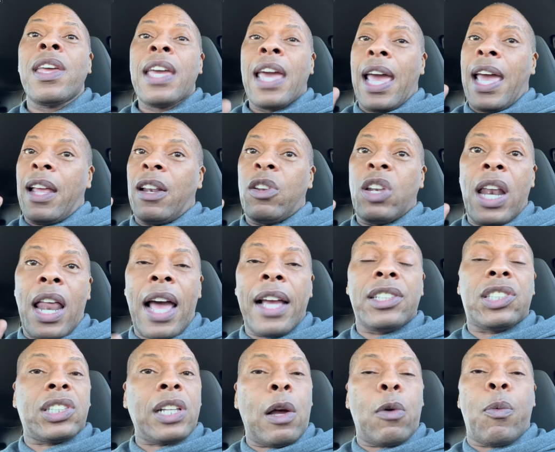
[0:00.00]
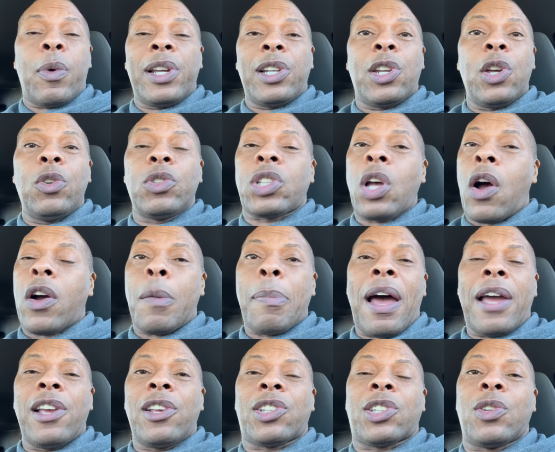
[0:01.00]
And like stuff we do, talk
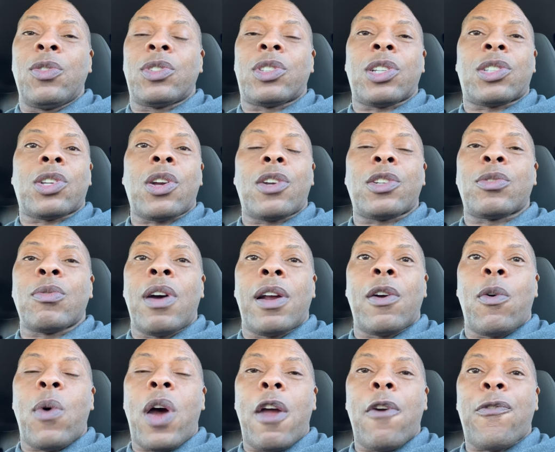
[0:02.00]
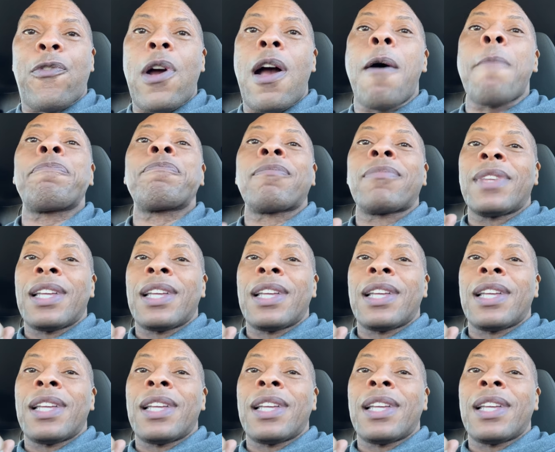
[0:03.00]
about issues the church run away from,